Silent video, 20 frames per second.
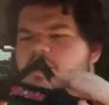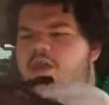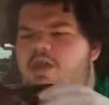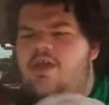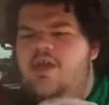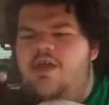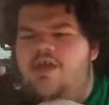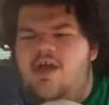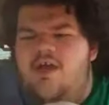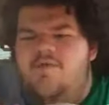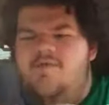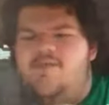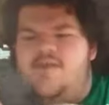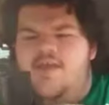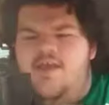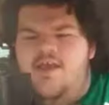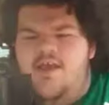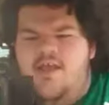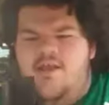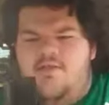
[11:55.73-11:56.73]
it comes
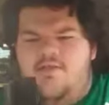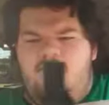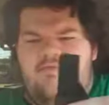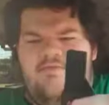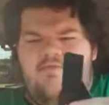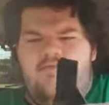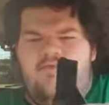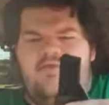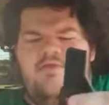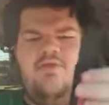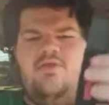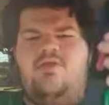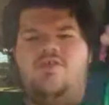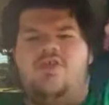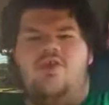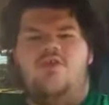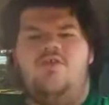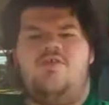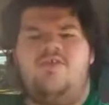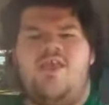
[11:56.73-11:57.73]
in two
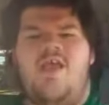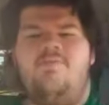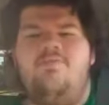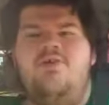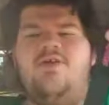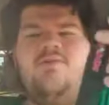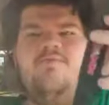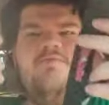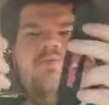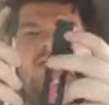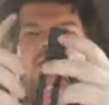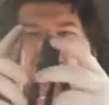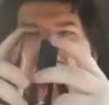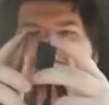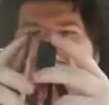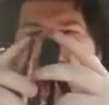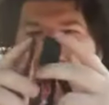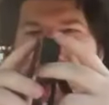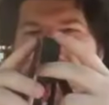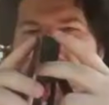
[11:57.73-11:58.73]
separate
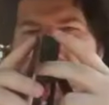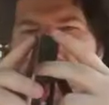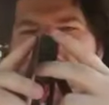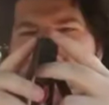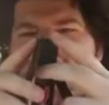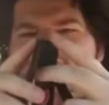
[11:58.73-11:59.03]
pieces.